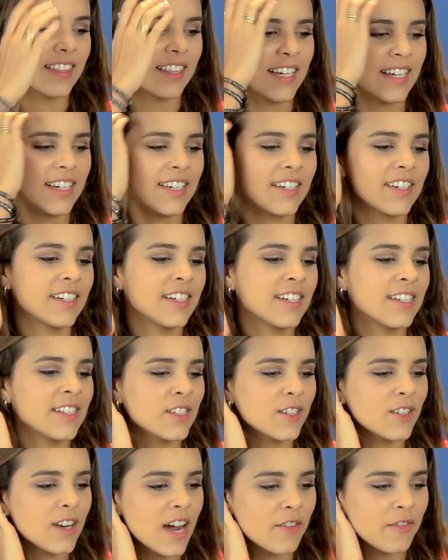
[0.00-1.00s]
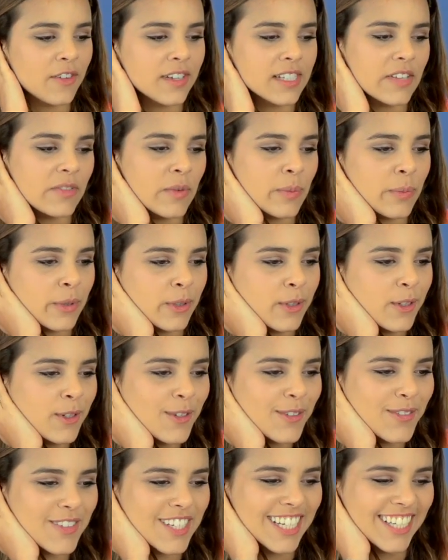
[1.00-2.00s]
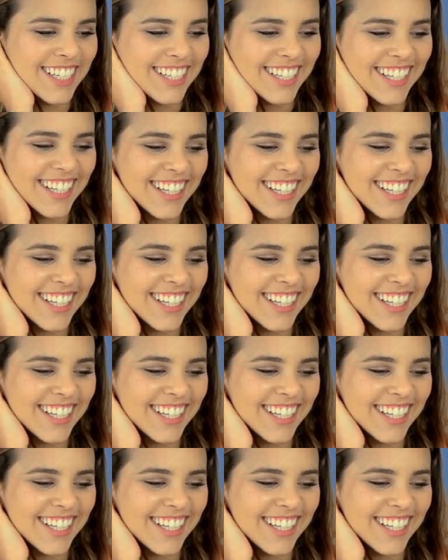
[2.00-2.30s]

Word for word: Thank goodness graphics have improved.